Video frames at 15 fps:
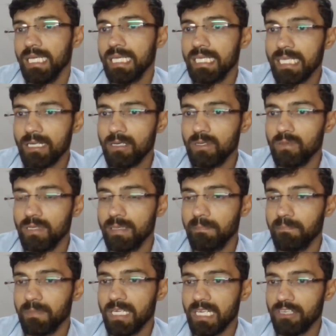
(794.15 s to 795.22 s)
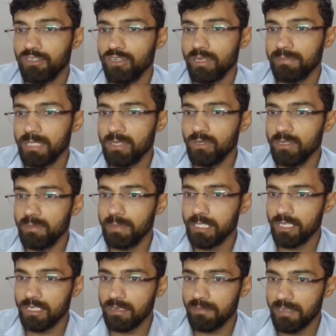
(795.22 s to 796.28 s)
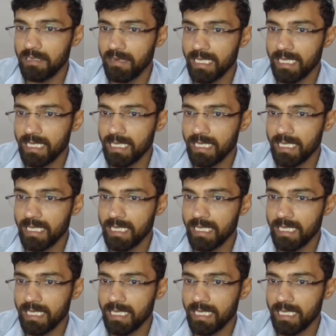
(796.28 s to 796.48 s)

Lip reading: The ratio of the coefficient of A